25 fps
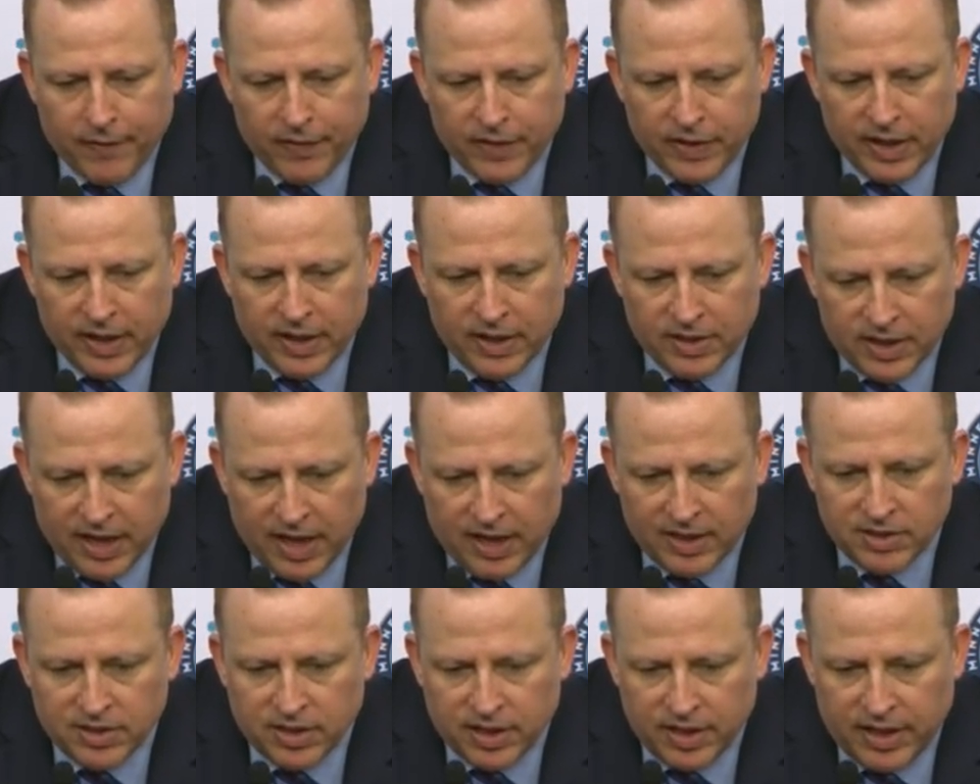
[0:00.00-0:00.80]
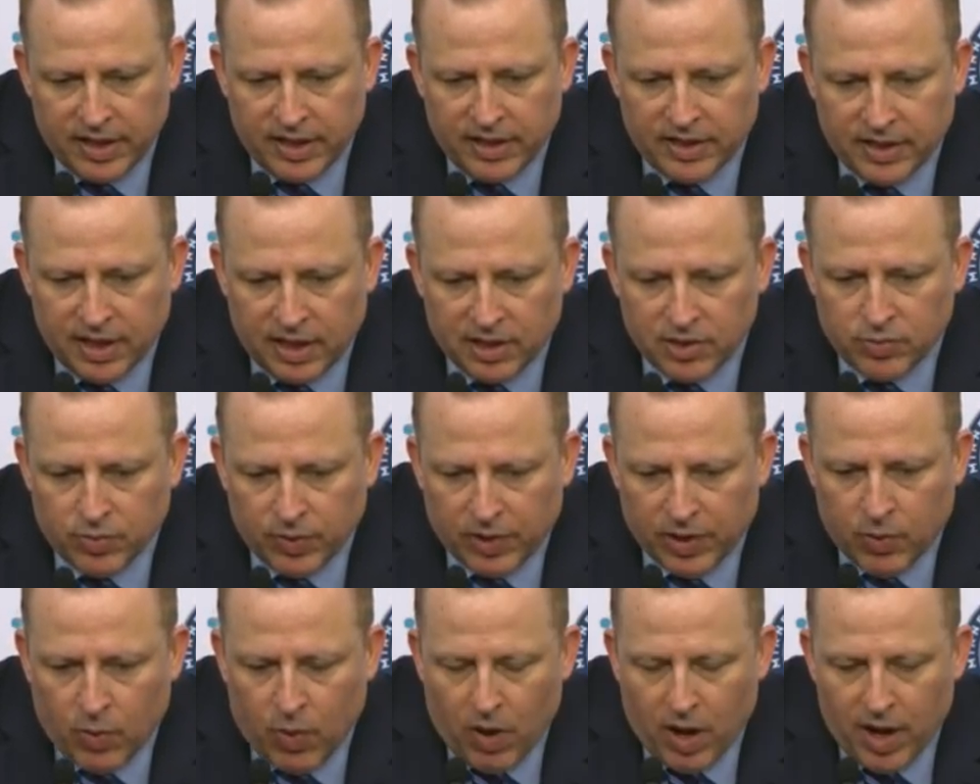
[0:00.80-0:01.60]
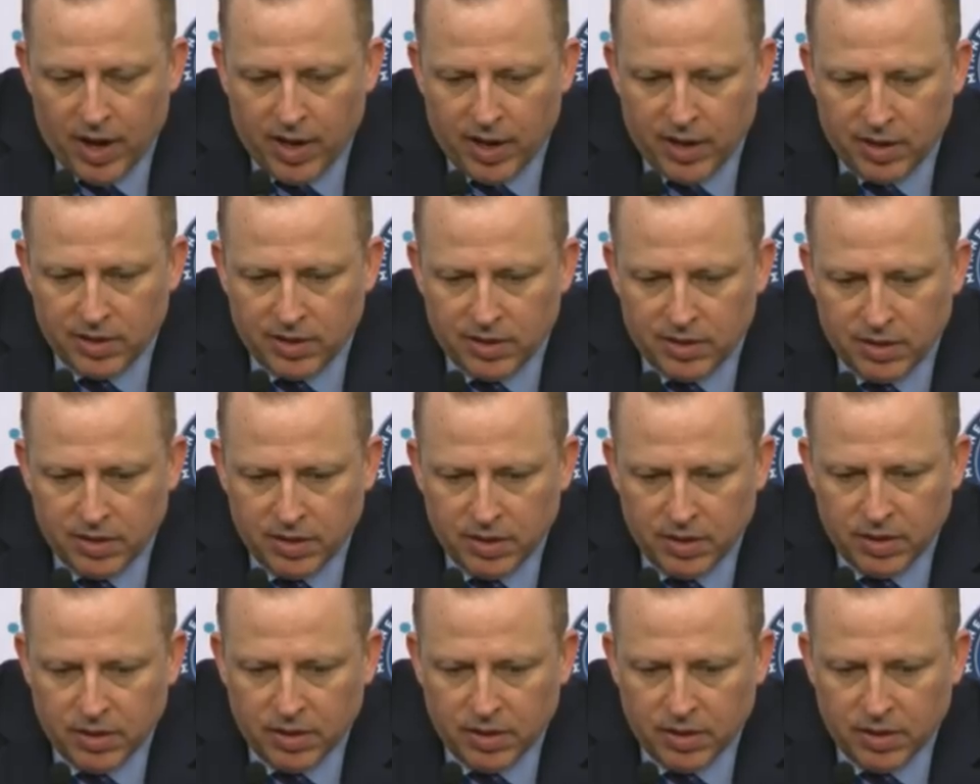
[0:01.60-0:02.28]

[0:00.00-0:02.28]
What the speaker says: the intensity that's required,